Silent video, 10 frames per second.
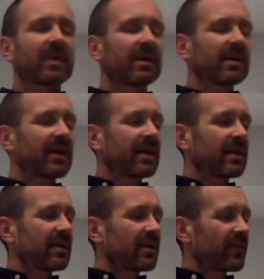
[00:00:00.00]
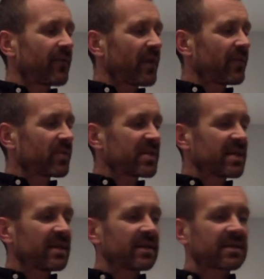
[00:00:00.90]
Again, another 5 or
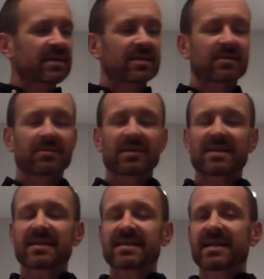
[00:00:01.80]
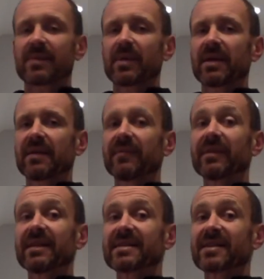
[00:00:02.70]
6. Actually, let's keep it even.
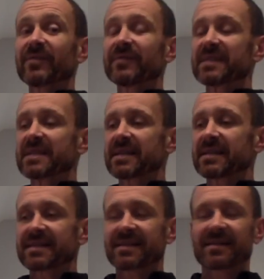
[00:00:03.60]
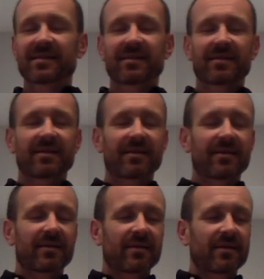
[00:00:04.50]
Let's go for 6.
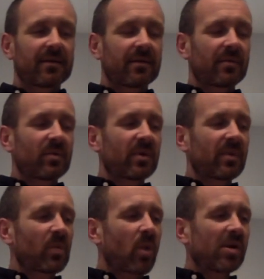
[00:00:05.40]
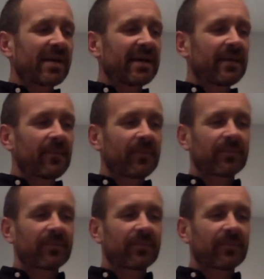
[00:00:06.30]
Don't want to be wonky.